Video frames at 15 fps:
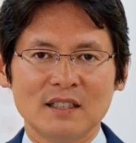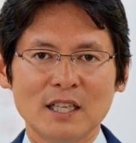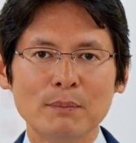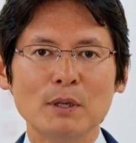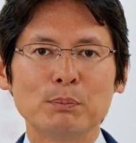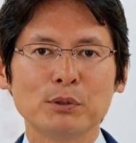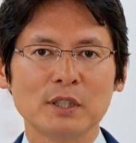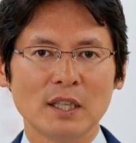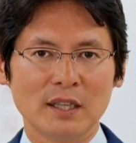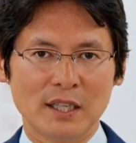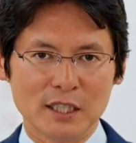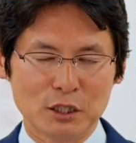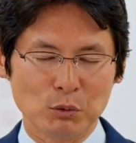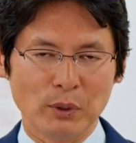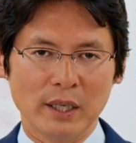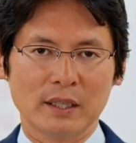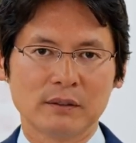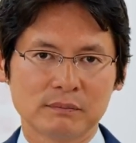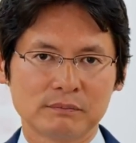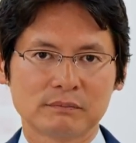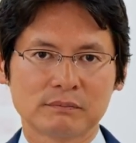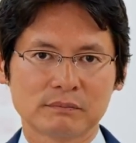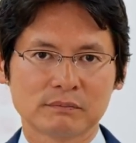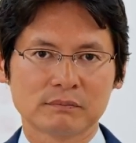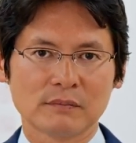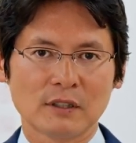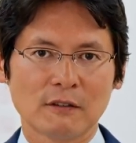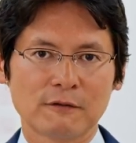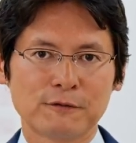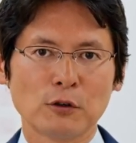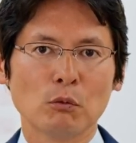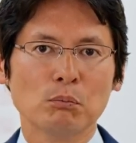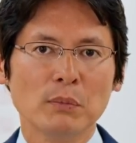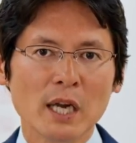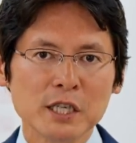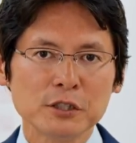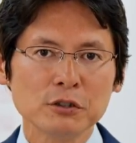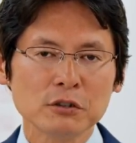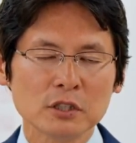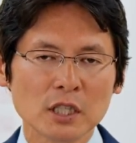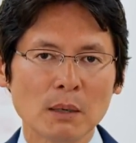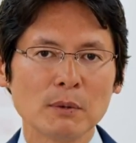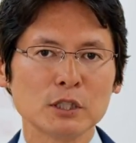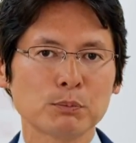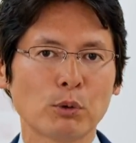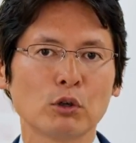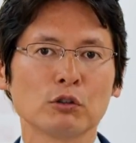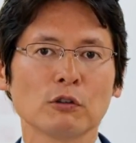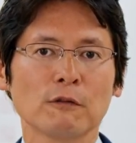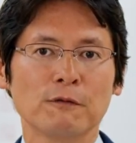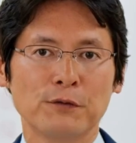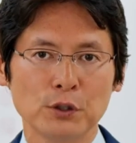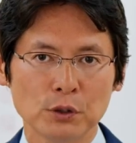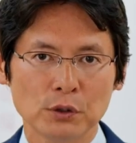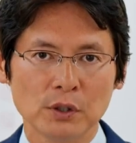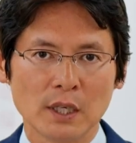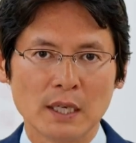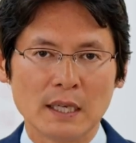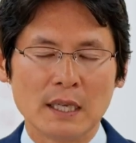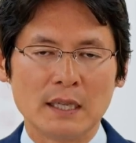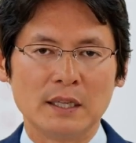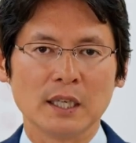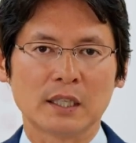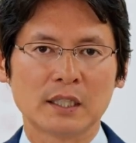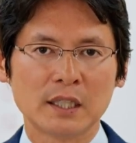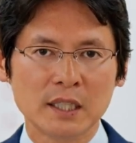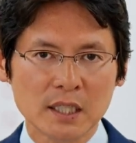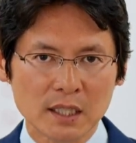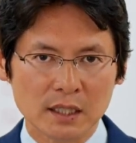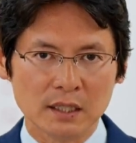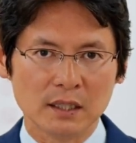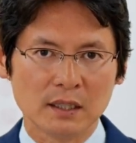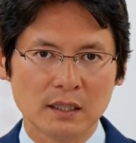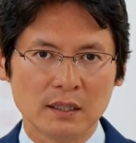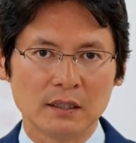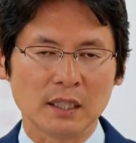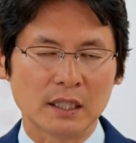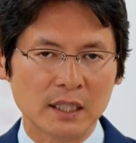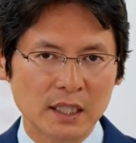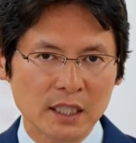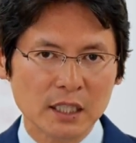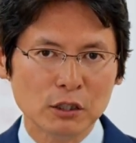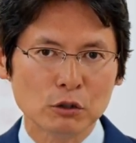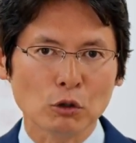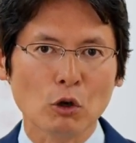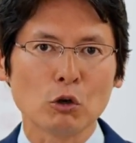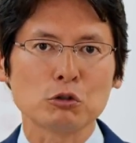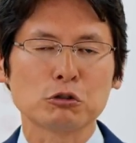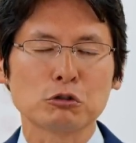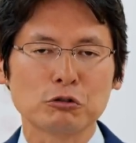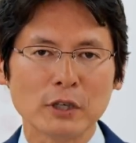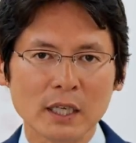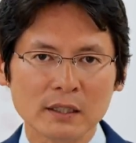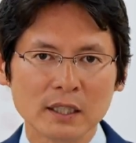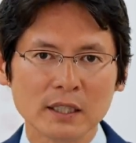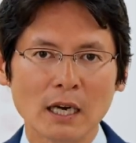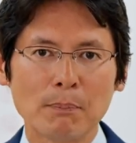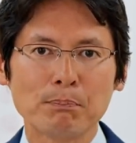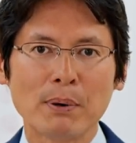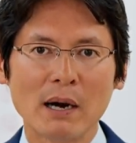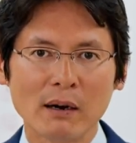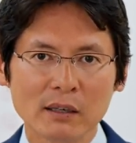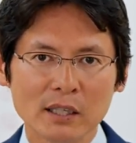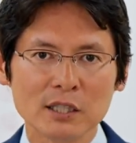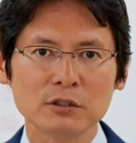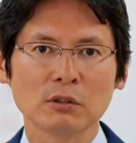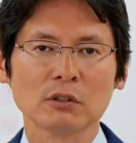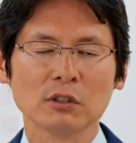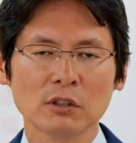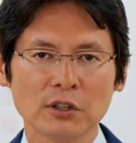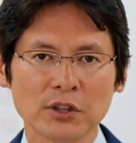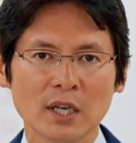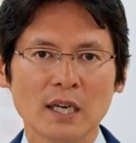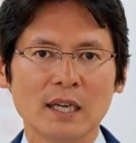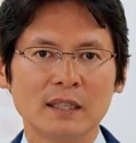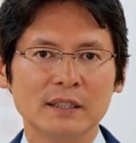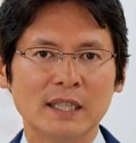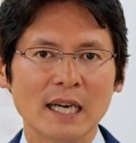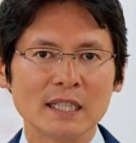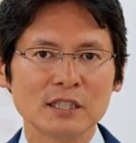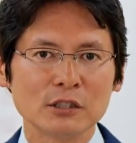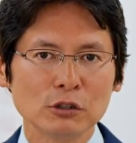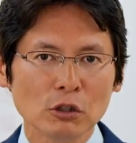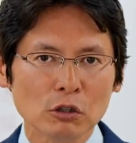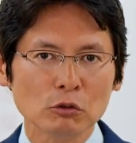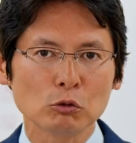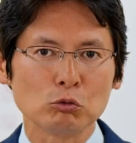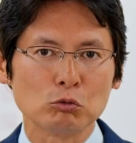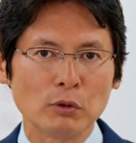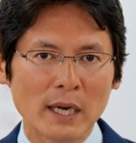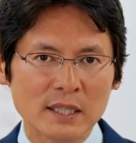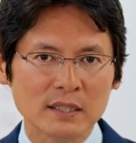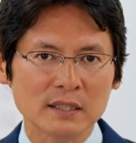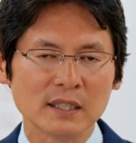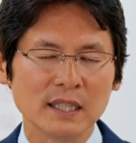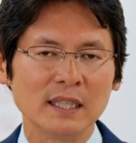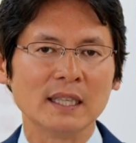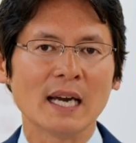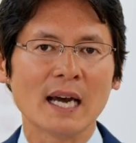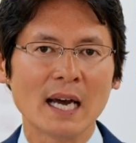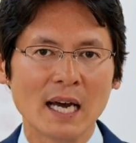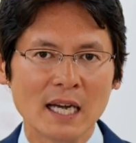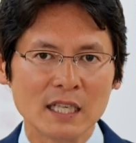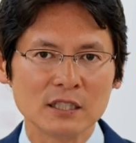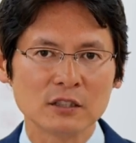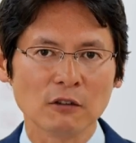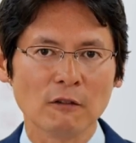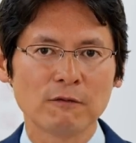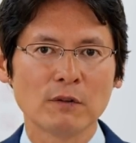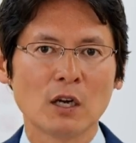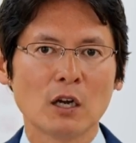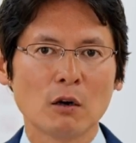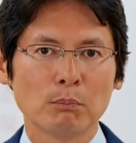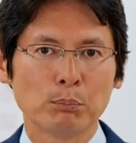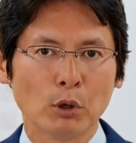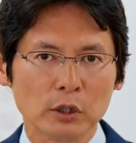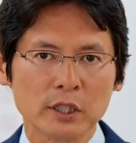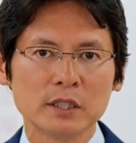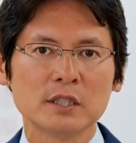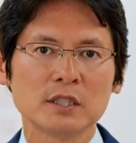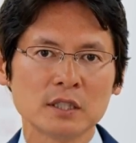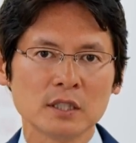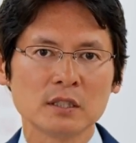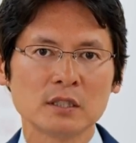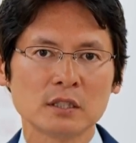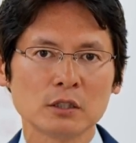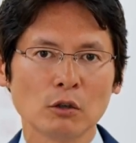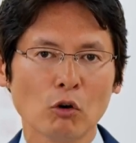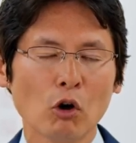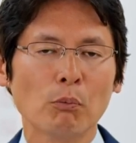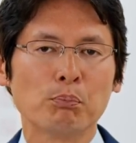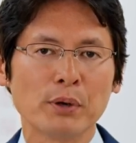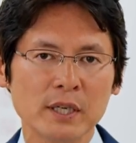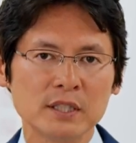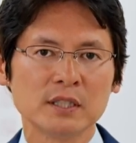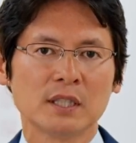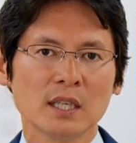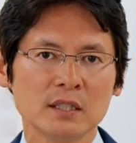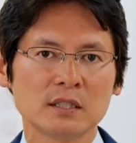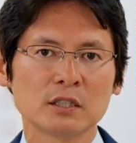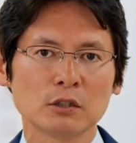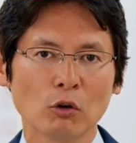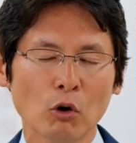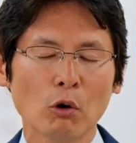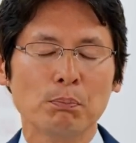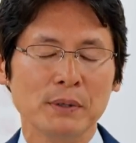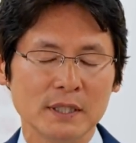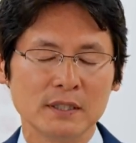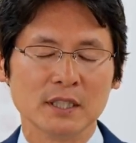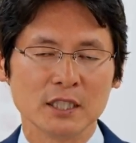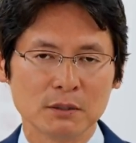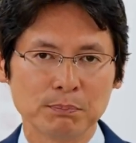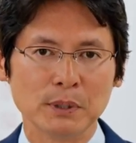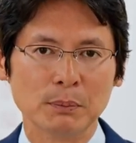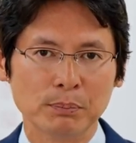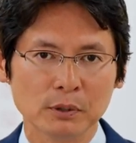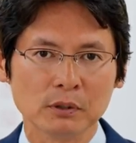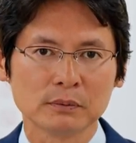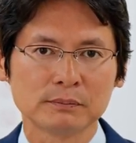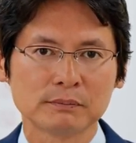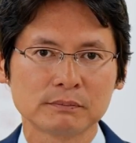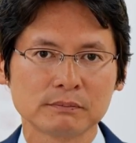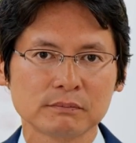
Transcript: Let me put it this way. From Meishu-sama's point of view, the key to constructing a paradise on earth does not rest in the hands of politicians or presidents or business people.